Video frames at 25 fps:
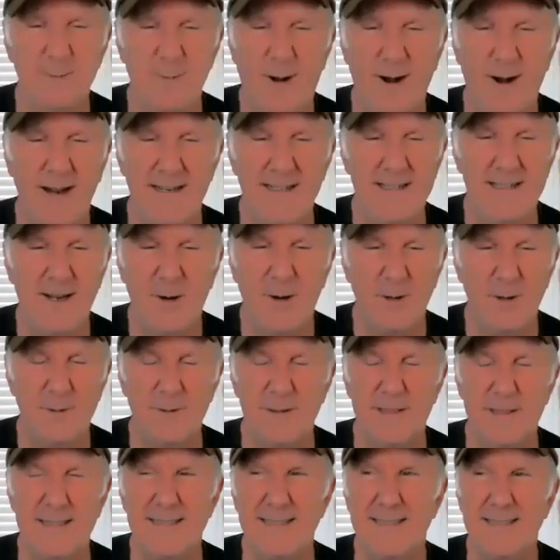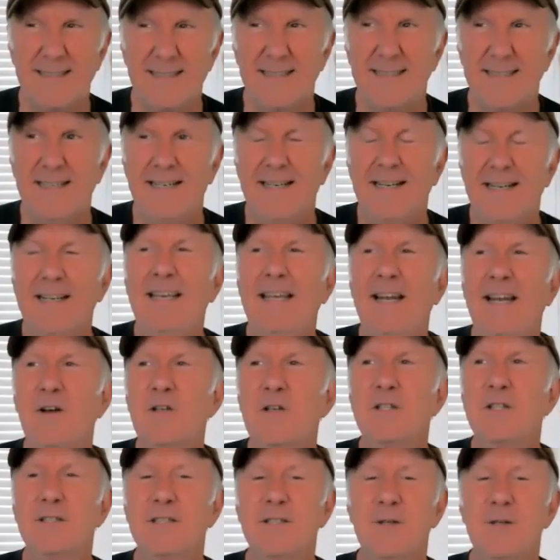wanted to go to
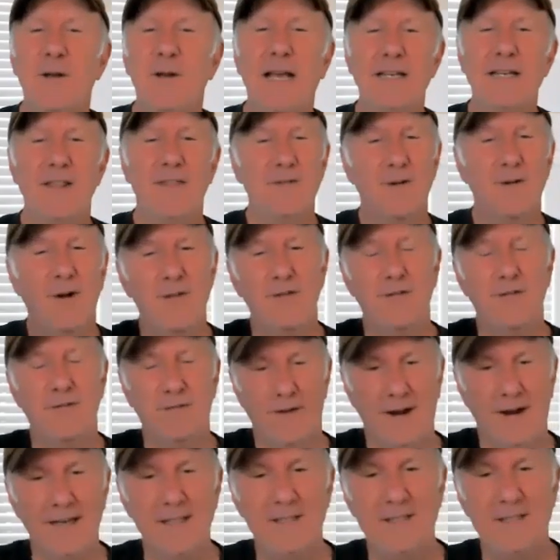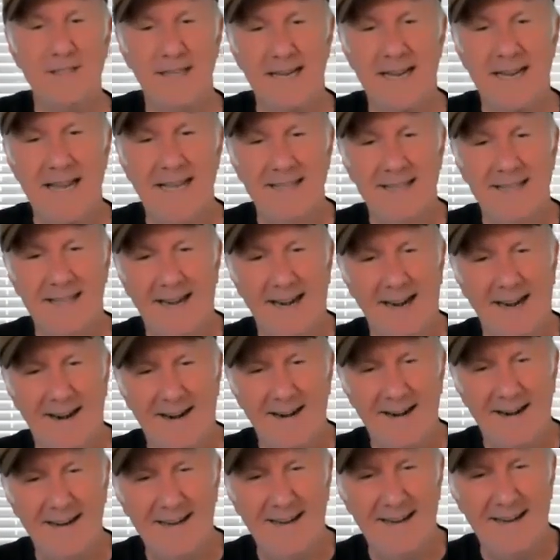it. So he had to throw the French thing in
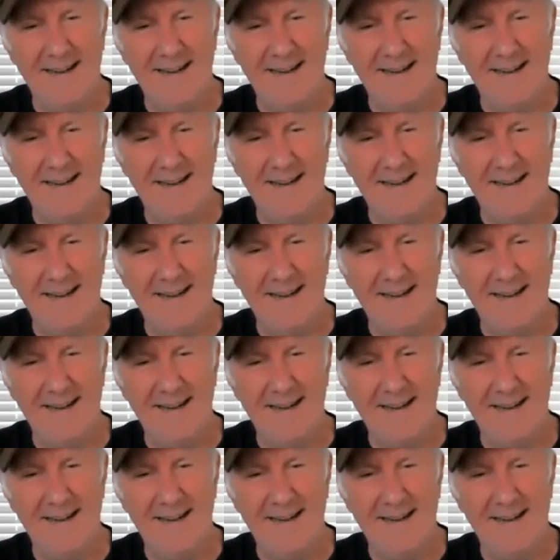there.